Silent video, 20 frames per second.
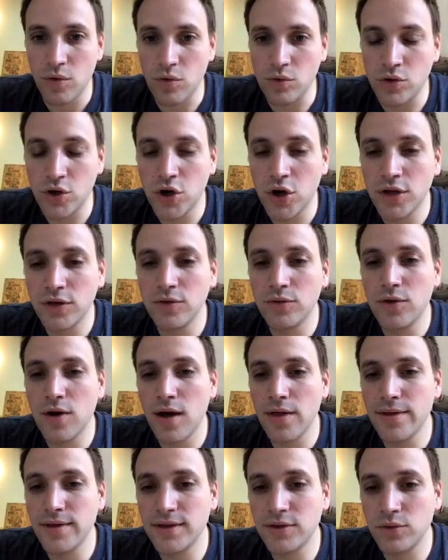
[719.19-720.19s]
We're going to
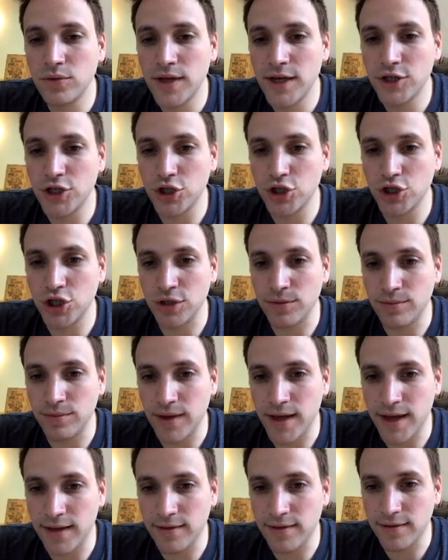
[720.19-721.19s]
call this relationship
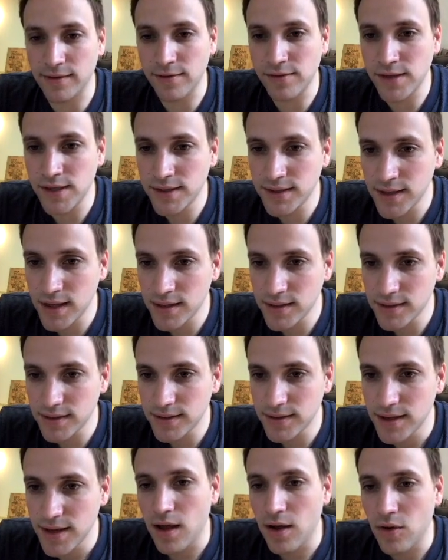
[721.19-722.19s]
edit
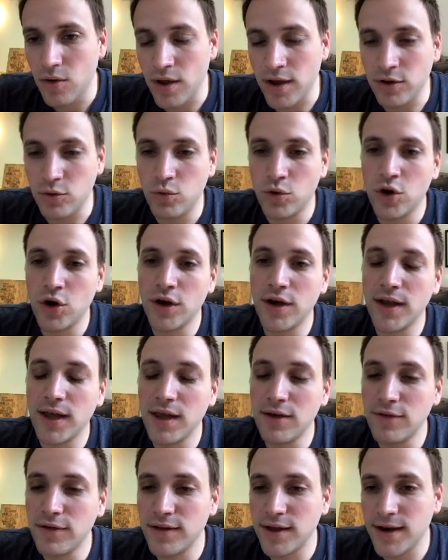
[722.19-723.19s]
distance, and we're going to
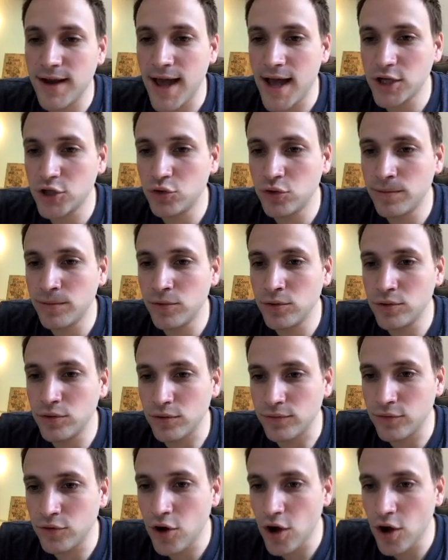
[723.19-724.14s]
give it an attribute of